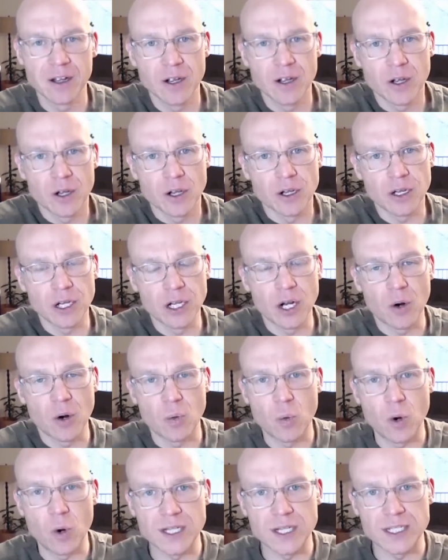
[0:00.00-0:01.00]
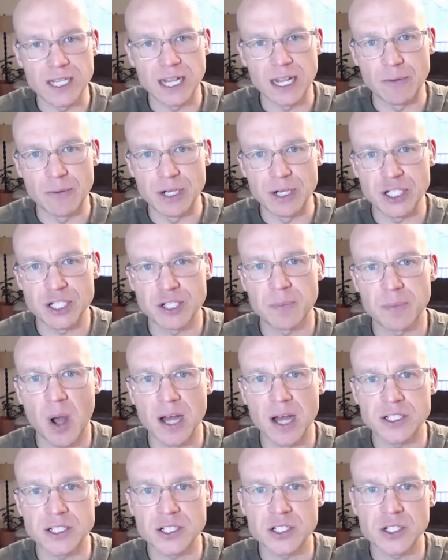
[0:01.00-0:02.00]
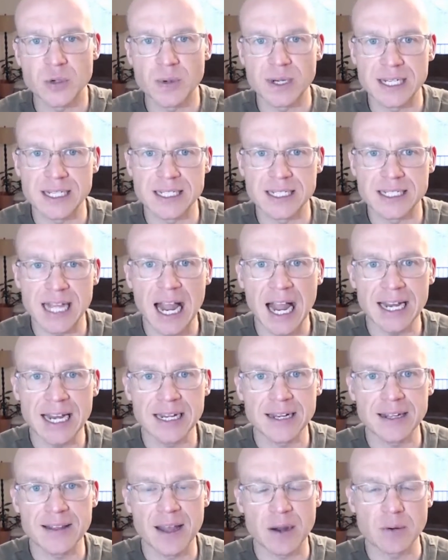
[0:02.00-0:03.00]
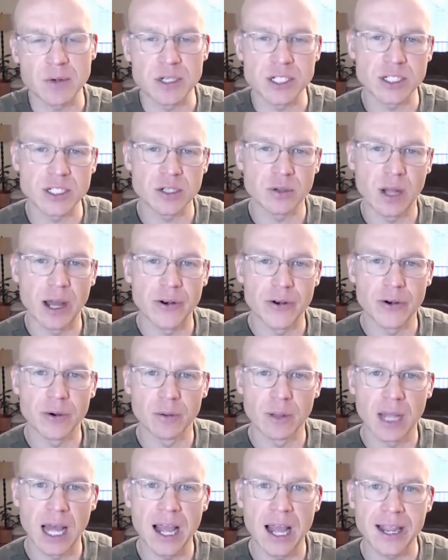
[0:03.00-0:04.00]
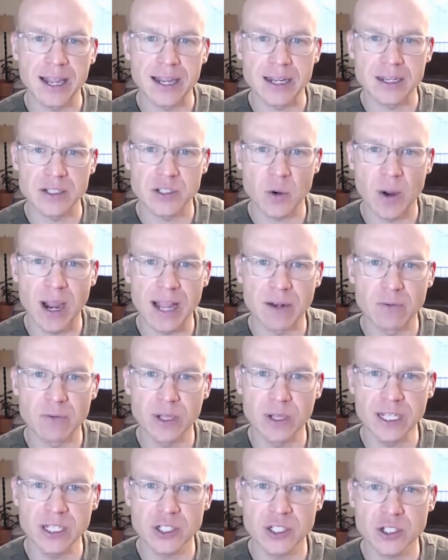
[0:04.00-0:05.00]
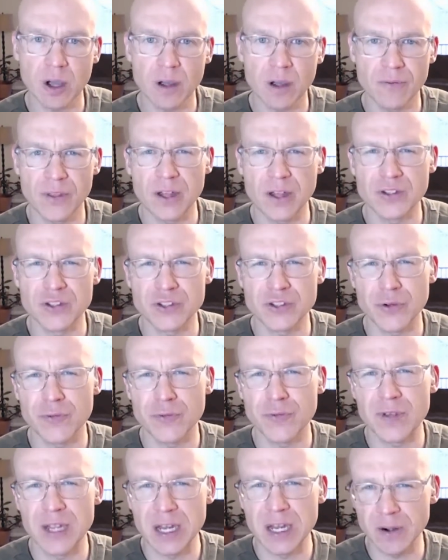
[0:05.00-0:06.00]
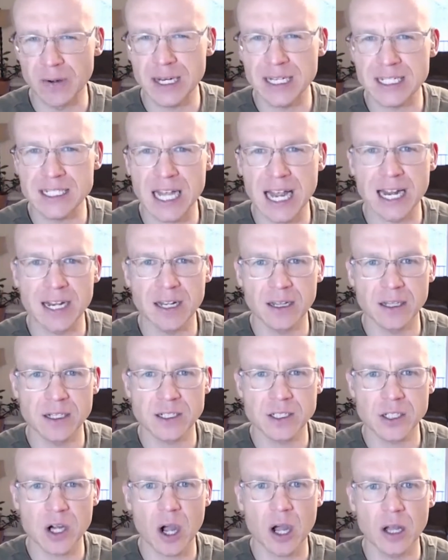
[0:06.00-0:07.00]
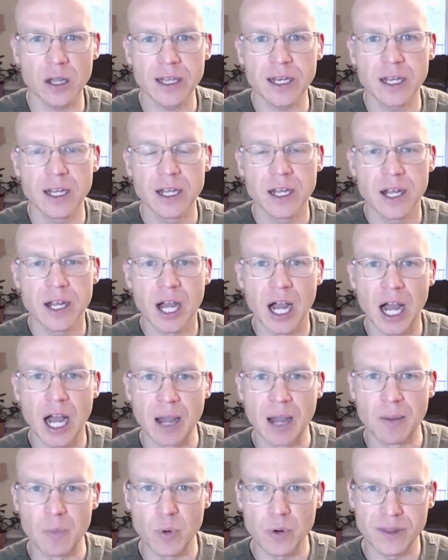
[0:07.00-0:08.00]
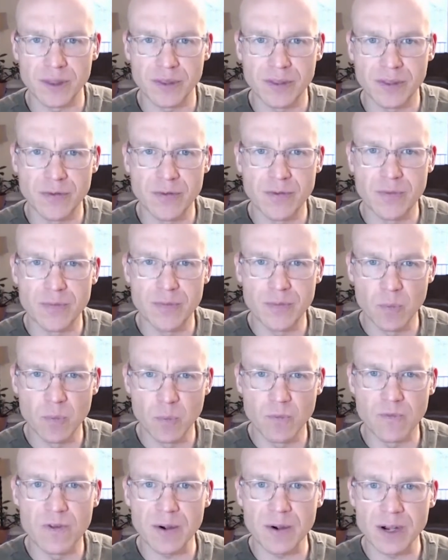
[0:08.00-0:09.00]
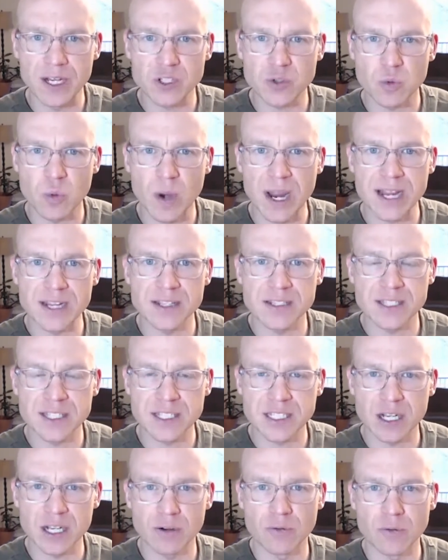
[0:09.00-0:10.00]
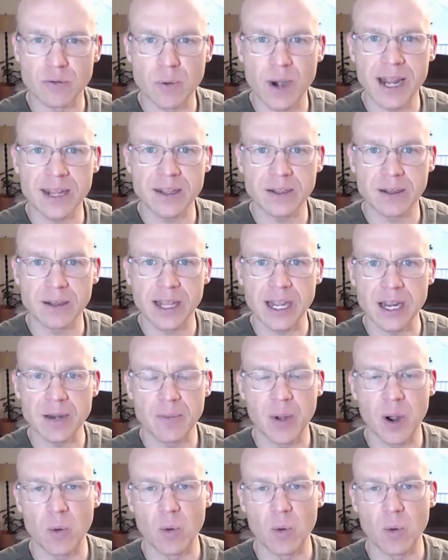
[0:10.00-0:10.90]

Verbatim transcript: you know was a response to anxiety that was still underlying so i had really solved the severe anxiety let's call it um, with various ways to self-regulate but